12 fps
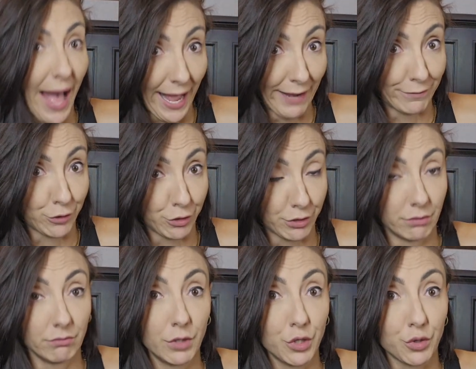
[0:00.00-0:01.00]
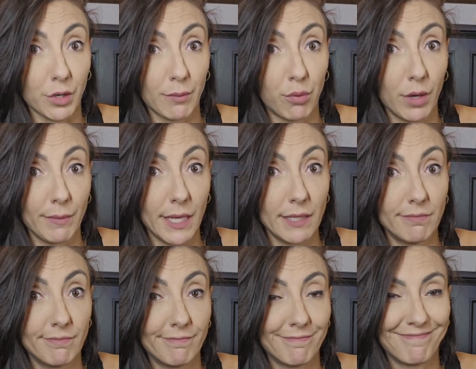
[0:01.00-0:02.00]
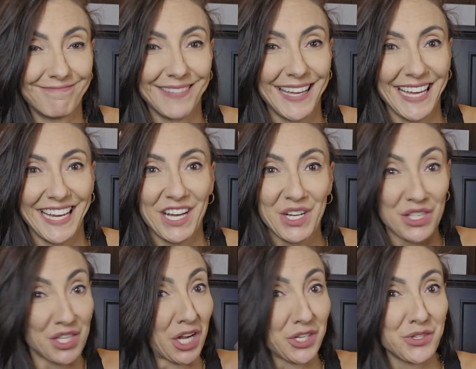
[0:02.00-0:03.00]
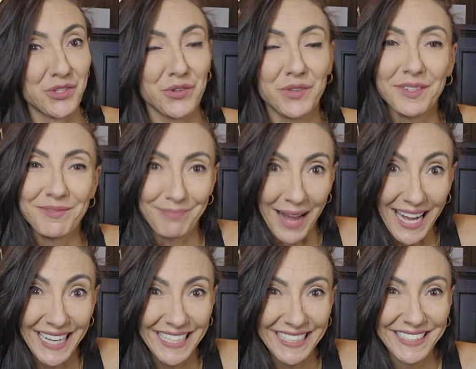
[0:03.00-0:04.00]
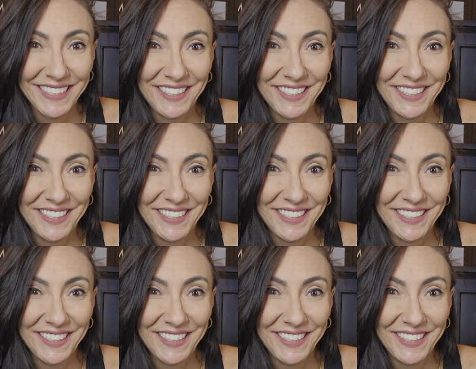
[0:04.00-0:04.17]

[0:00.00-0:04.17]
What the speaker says: after your appointment. Talk to you soon. Bye.